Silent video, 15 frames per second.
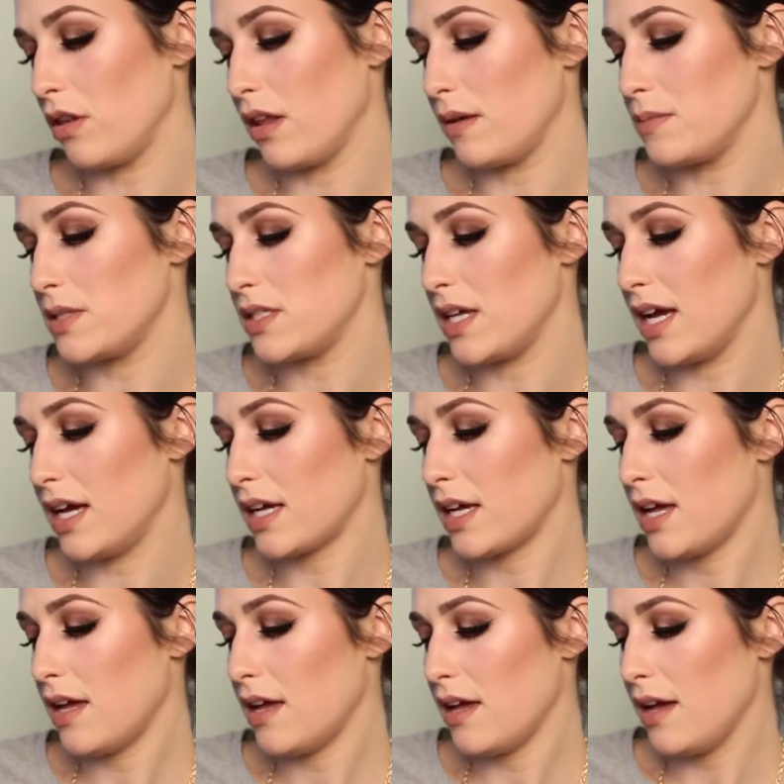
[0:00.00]
lipstick.
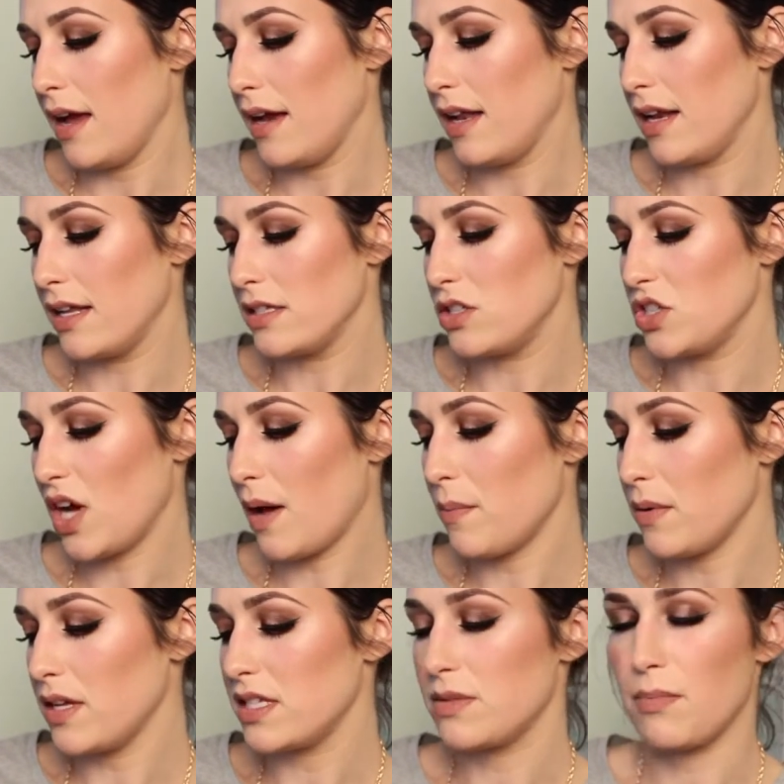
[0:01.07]
and it is
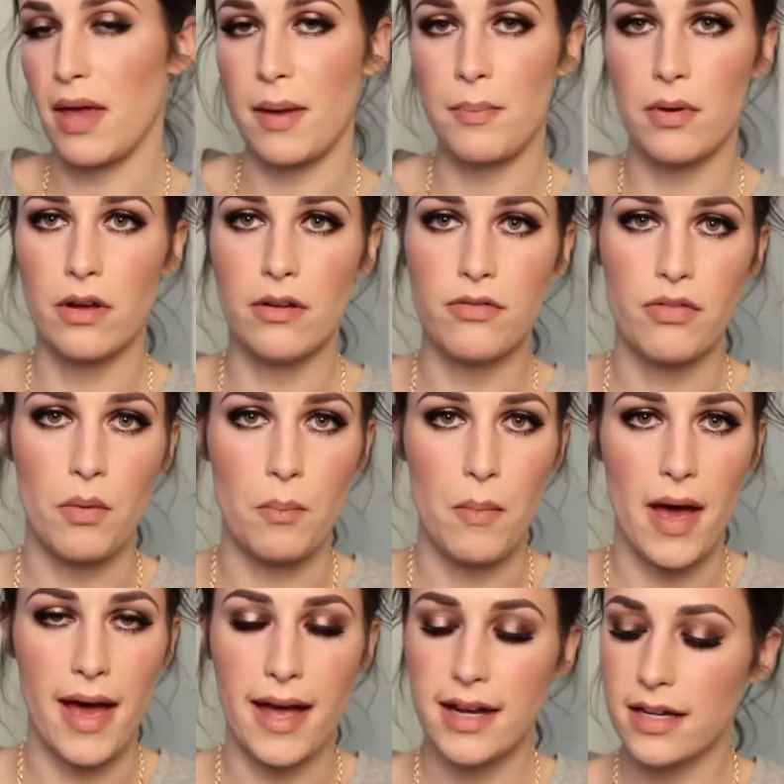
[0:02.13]
Japanese Maple from
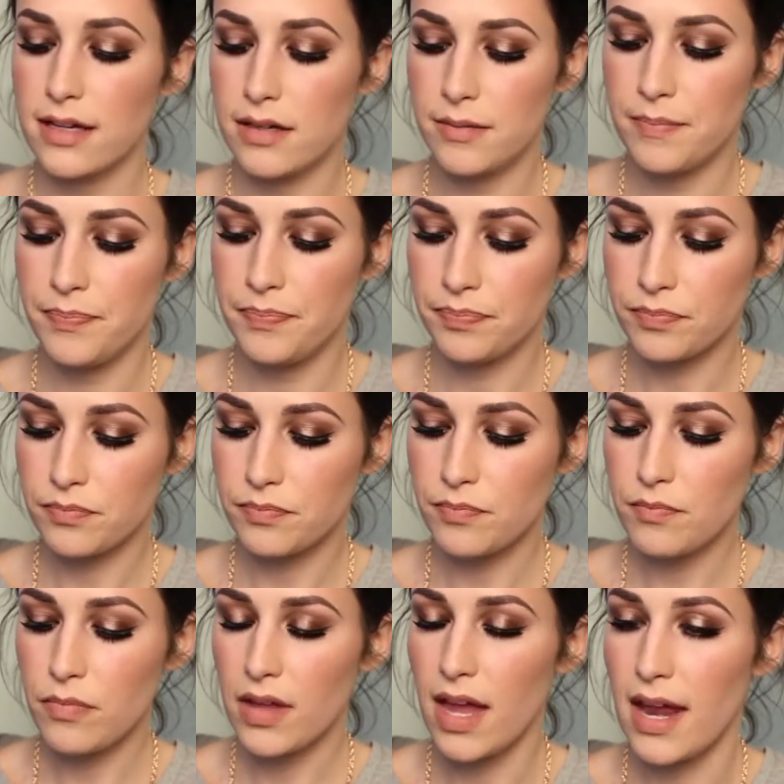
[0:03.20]
MAC.
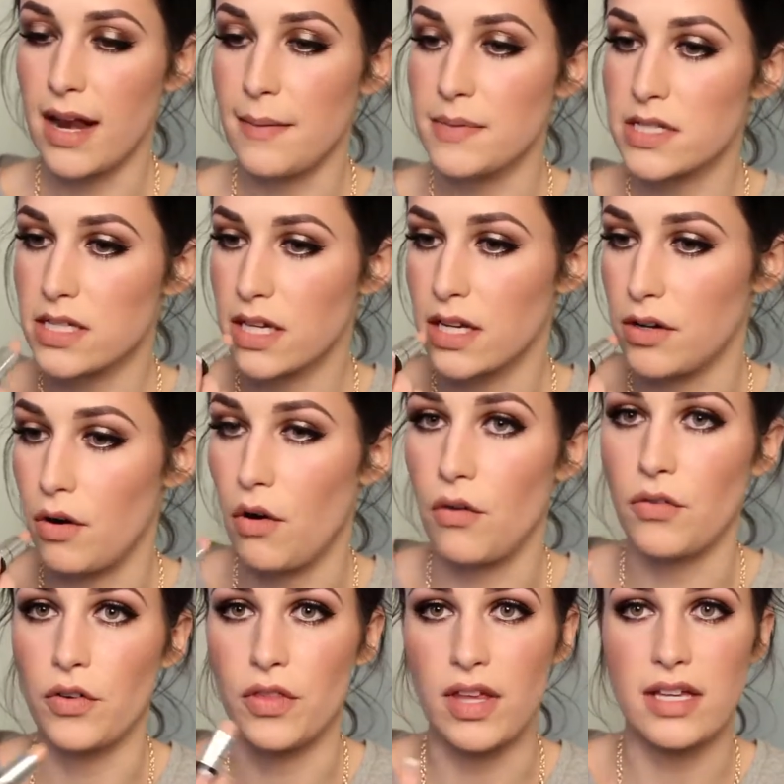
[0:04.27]
And I'm just going to go
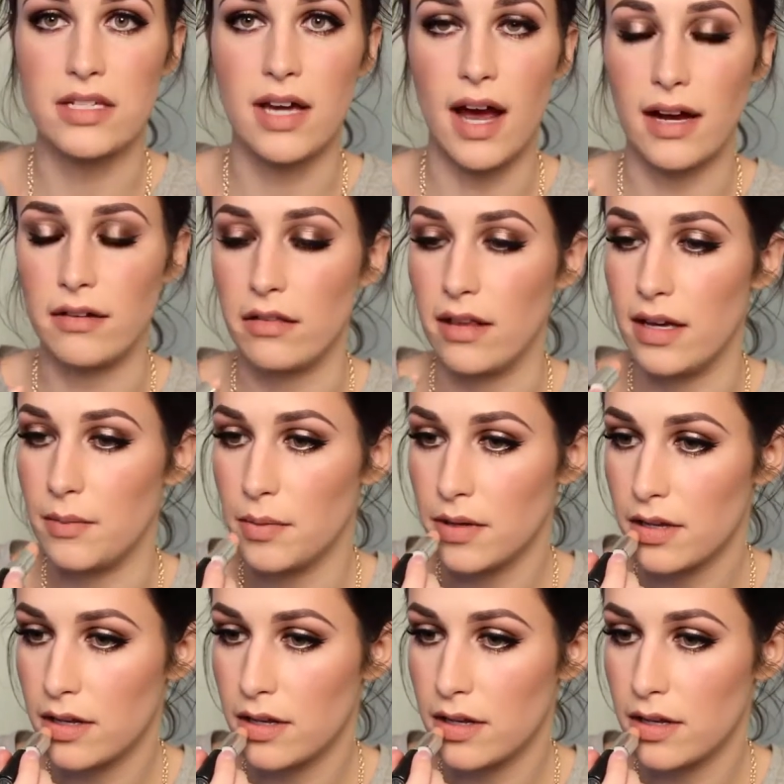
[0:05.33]
over the entire lip.